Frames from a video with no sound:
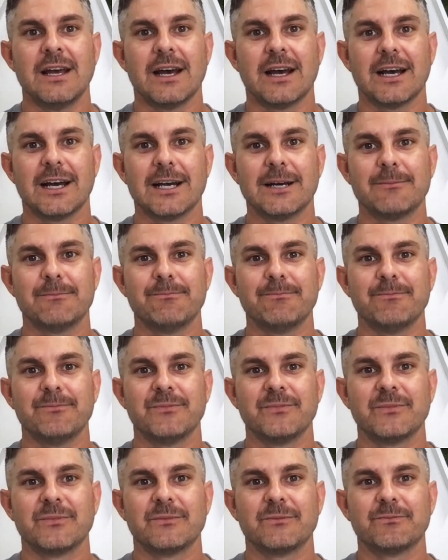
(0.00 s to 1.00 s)
Um,
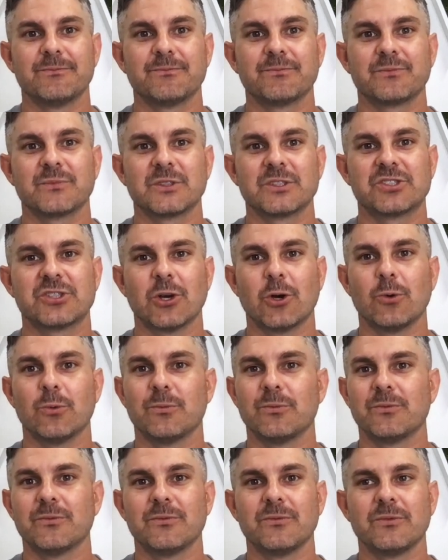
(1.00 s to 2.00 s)

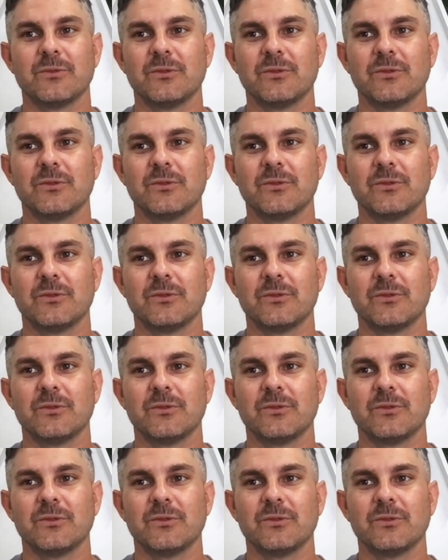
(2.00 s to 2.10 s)
so,